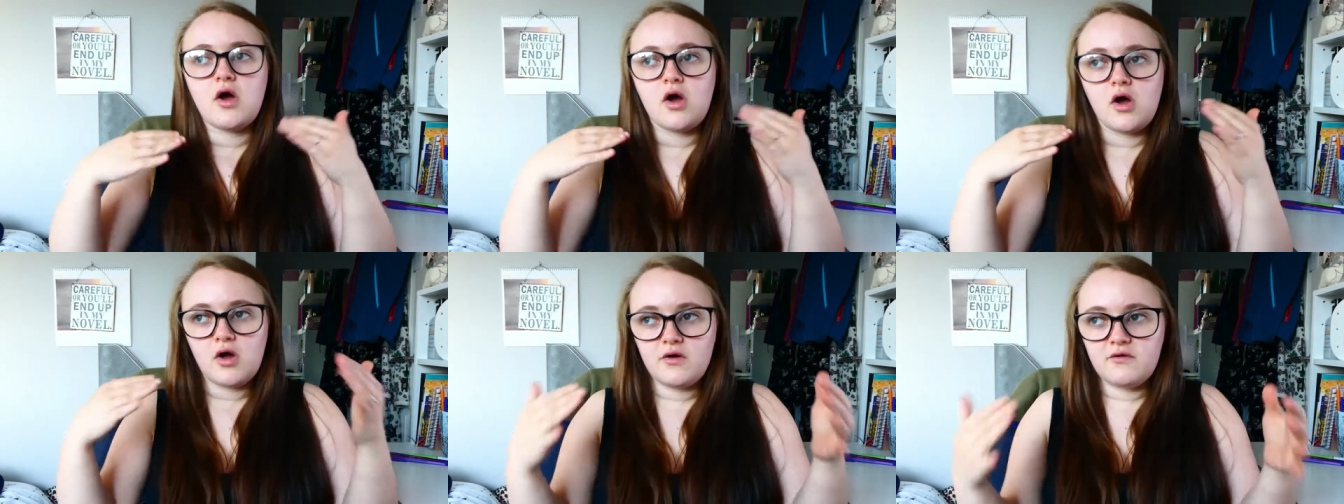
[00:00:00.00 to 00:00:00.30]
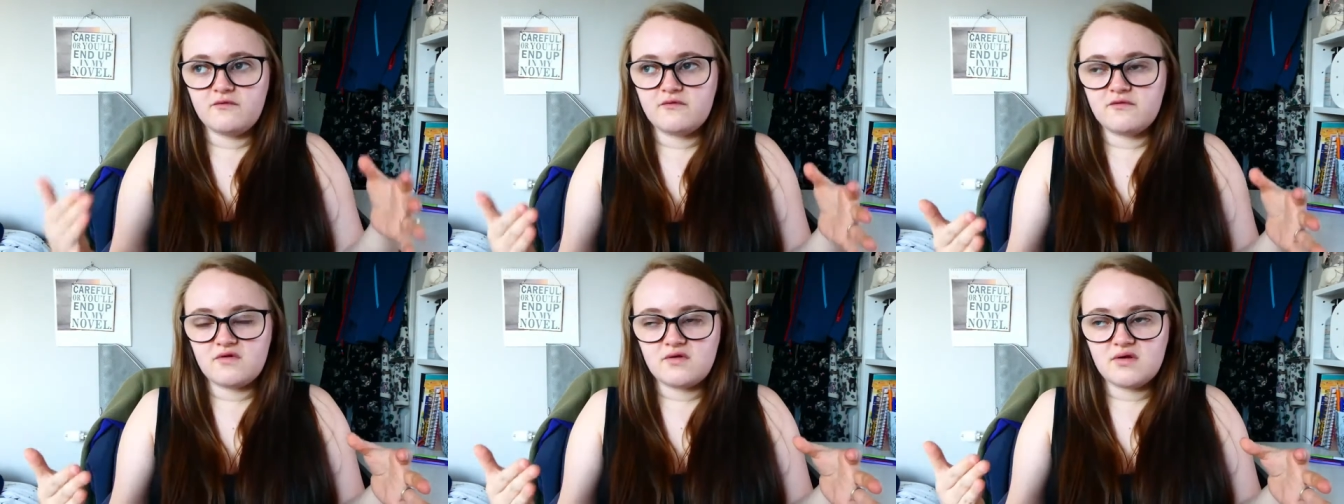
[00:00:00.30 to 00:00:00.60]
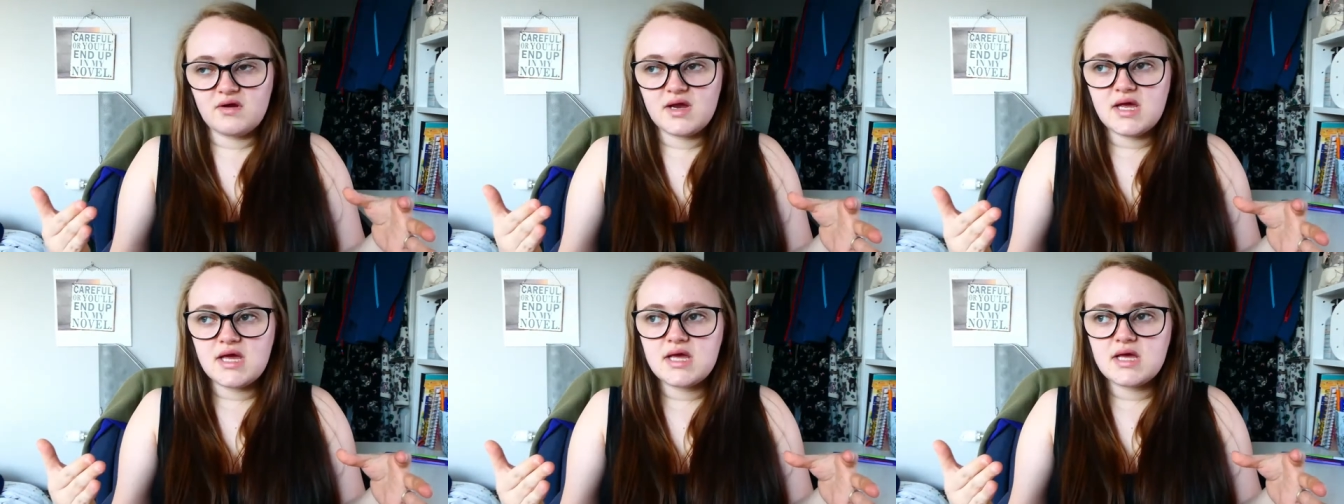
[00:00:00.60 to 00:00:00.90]
over
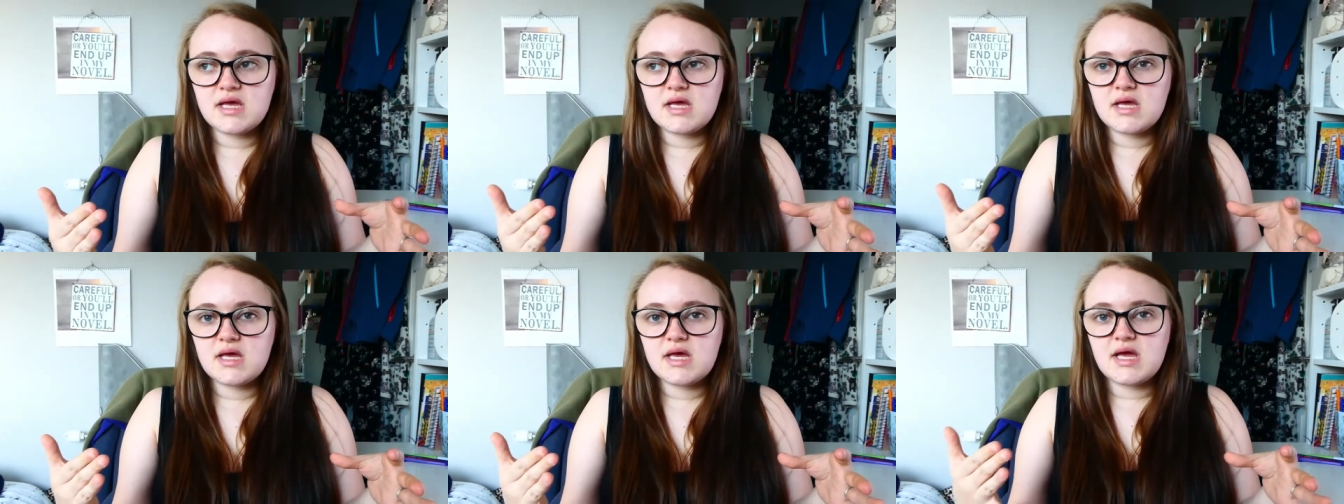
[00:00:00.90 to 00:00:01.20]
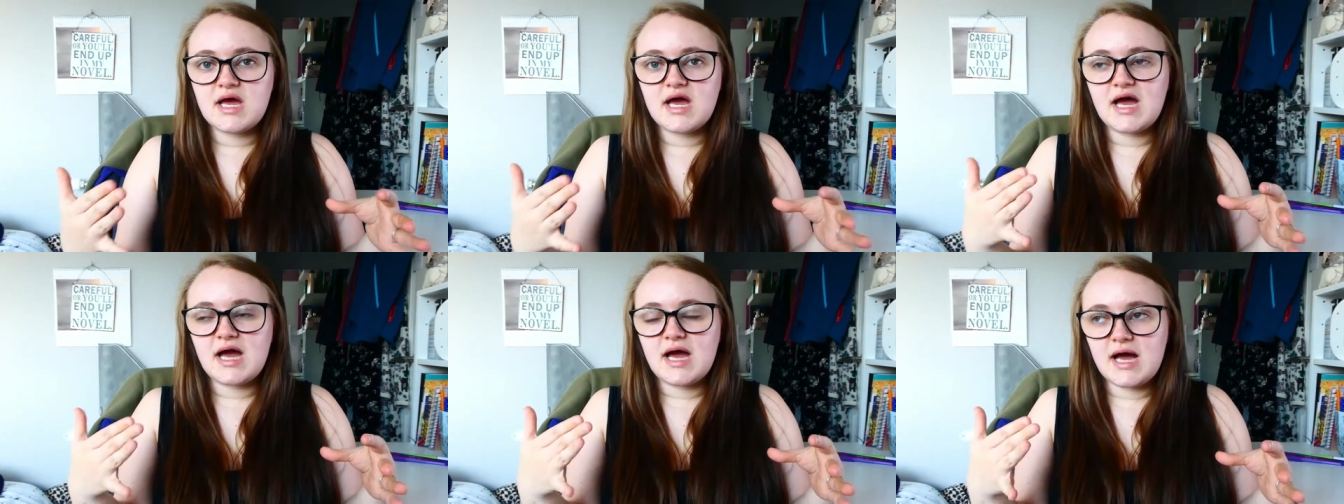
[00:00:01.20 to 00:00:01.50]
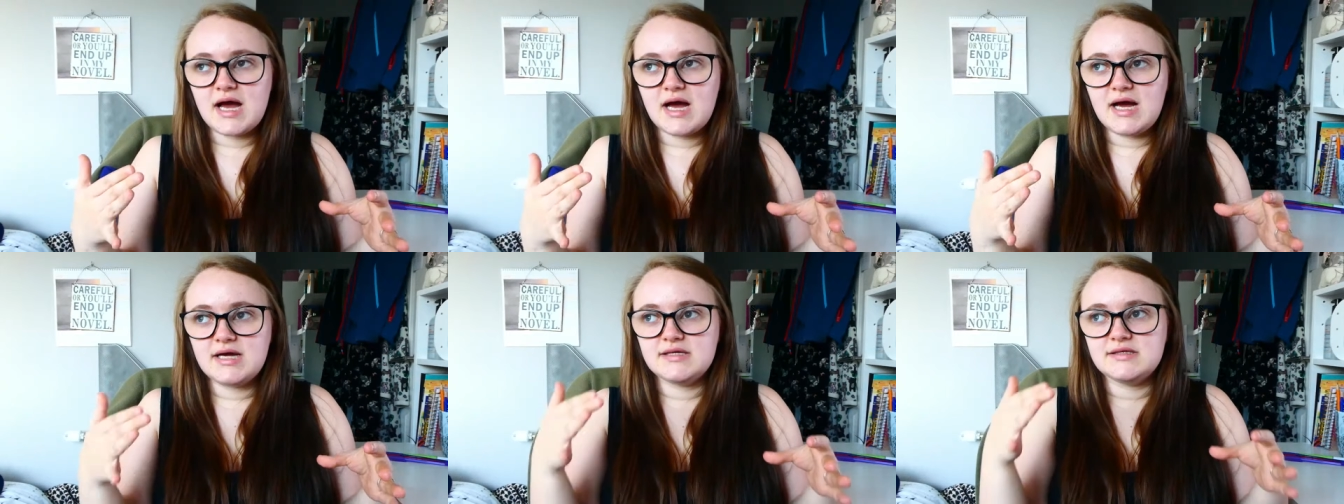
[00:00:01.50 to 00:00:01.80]
it
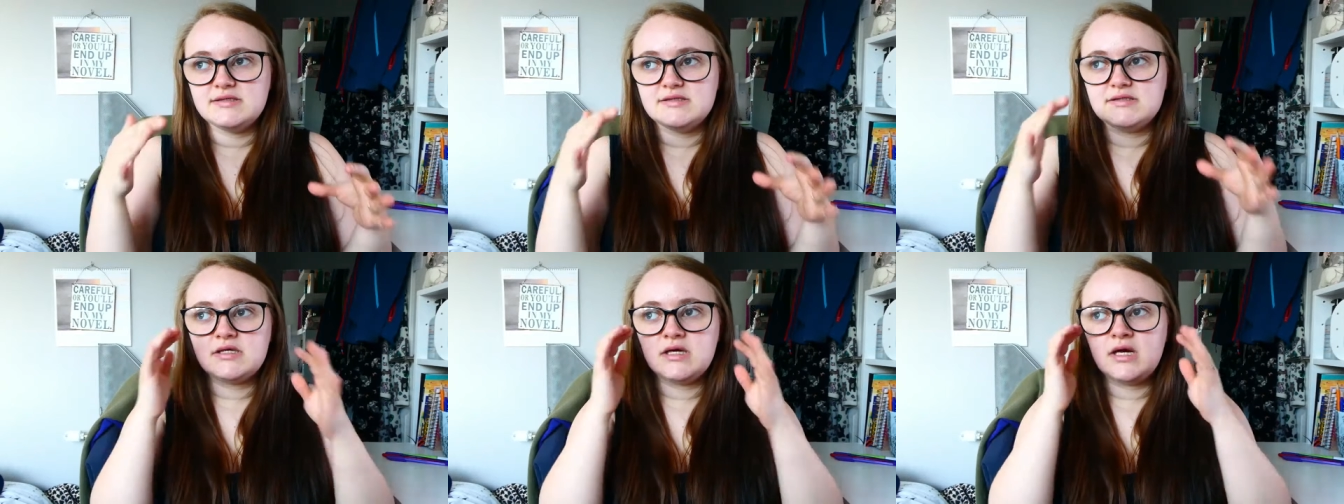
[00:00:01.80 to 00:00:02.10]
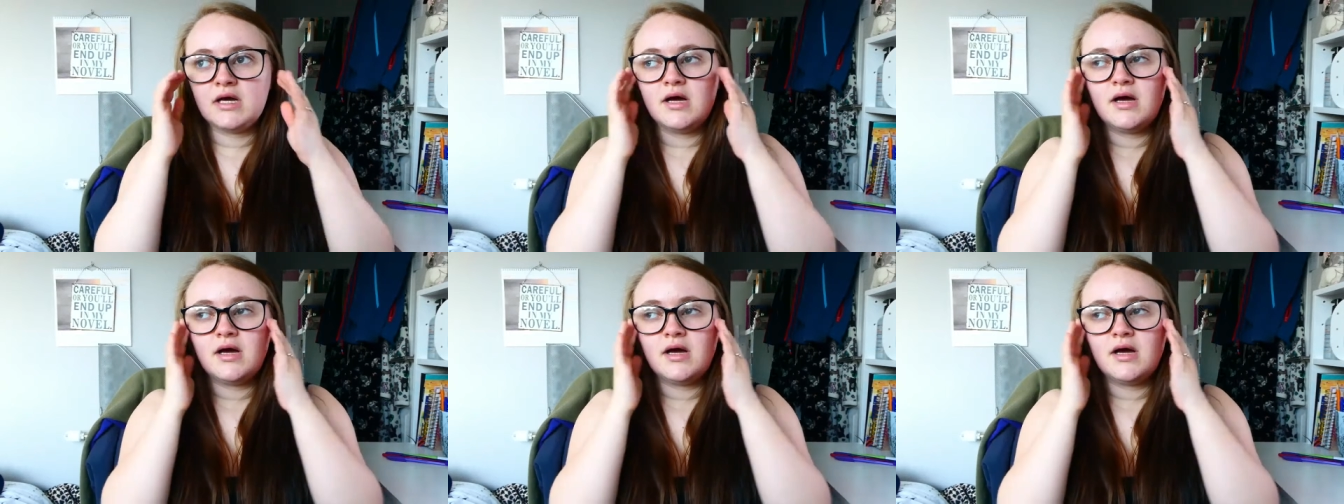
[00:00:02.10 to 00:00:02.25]
and